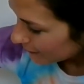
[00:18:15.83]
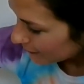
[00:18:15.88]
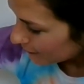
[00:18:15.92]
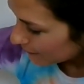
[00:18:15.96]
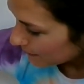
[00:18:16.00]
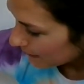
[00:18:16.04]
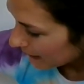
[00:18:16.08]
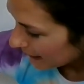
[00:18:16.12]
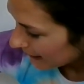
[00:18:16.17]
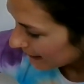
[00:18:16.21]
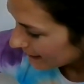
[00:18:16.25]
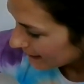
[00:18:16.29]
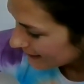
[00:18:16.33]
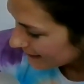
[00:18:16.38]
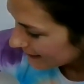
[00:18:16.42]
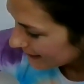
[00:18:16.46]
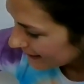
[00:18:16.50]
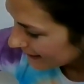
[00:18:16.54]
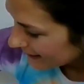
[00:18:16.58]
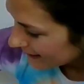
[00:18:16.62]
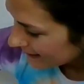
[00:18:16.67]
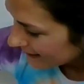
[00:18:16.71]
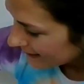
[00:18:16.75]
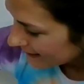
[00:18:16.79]
your
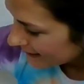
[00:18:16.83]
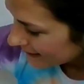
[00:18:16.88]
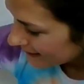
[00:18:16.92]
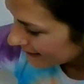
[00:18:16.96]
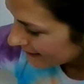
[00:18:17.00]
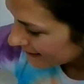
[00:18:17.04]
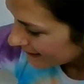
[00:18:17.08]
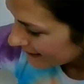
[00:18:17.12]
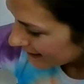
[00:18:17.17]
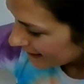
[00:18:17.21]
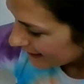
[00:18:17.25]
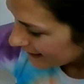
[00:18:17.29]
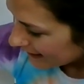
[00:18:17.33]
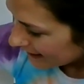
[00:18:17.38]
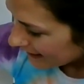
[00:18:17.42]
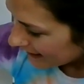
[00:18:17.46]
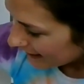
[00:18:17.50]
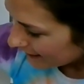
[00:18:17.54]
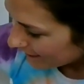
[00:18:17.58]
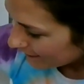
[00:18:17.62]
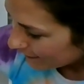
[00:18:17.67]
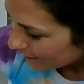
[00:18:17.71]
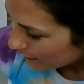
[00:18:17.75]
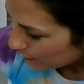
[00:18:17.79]
paintings
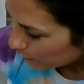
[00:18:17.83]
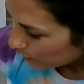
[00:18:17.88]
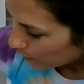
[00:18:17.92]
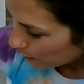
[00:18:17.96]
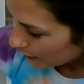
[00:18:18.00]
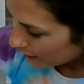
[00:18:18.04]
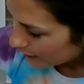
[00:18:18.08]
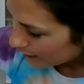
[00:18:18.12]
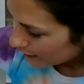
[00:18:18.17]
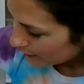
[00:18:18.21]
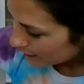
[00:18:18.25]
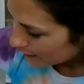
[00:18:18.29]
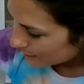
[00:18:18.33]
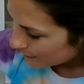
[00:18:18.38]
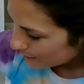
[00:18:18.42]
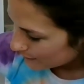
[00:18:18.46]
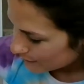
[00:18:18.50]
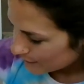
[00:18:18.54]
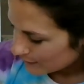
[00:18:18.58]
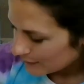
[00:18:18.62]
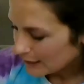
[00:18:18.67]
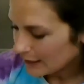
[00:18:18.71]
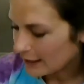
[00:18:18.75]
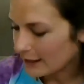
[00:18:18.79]
if you want to
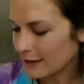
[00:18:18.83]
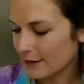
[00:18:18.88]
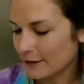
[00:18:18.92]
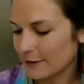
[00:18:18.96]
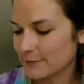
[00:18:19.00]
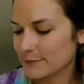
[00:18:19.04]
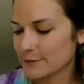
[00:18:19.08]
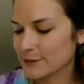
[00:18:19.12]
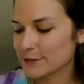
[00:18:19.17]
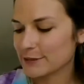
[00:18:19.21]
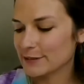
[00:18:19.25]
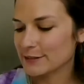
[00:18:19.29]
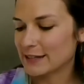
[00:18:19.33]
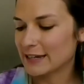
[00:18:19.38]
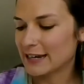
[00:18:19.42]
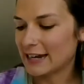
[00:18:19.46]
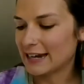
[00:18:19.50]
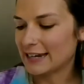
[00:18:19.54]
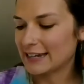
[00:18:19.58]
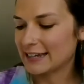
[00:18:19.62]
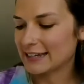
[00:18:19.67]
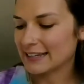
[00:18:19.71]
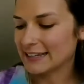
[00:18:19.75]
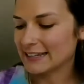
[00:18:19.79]
um, so that
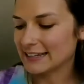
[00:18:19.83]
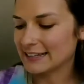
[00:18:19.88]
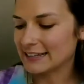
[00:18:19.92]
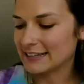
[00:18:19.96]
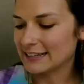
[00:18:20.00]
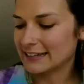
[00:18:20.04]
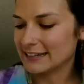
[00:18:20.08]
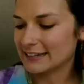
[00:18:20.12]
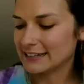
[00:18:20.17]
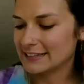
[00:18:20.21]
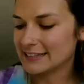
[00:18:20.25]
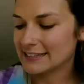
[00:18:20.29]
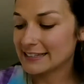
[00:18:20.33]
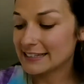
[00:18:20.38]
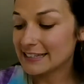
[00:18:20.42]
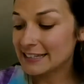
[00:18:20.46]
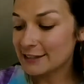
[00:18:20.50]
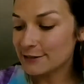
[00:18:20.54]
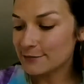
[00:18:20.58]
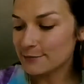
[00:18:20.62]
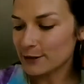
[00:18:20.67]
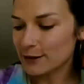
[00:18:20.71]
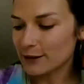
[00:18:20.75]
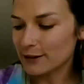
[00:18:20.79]
I can see
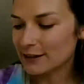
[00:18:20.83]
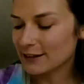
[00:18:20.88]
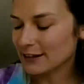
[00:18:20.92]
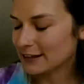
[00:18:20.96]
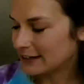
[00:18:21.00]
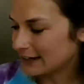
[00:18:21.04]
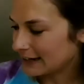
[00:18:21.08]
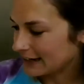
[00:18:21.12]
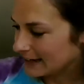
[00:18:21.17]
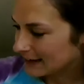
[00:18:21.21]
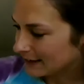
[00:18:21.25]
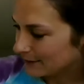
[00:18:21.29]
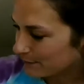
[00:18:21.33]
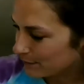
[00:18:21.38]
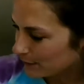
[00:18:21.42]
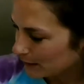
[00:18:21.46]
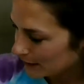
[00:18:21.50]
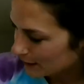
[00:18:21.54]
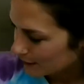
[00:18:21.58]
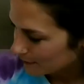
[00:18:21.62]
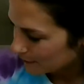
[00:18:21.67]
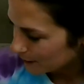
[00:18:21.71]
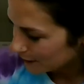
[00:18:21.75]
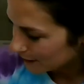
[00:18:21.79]
them all and I can
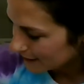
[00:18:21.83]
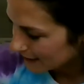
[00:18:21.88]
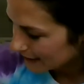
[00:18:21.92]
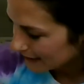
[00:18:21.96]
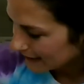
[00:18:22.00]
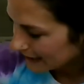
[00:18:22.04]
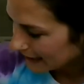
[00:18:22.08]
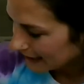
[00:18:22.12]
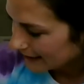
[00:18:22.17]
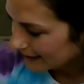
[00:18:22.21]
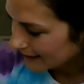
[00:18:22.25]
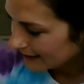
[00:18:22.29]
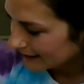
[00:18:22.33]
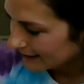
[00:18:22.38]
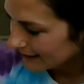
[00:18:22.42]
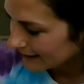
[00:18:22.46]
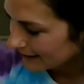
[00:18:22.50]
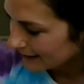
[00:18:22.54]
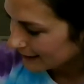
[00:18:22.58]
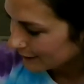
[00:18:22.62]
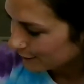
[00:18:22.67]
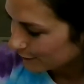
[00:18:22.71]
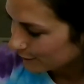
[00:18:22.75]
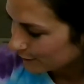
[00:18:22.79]
put them all together
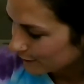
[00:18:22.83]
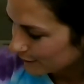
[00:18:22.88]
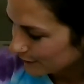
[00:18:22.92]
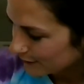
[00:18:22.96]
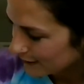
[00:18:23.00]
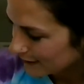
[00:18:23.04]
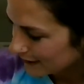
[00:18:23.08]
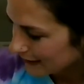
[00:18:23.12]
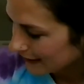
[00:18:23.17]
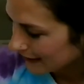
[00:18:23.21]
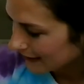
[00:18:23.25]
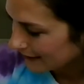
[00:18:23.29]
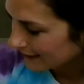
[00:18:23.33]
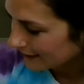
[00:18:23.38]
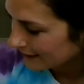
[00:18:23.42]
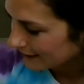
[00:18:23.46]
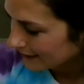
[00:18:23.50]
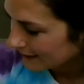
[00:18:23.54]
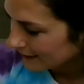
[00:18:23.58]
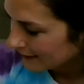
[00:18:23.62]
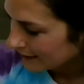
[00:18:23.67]
in a Google slide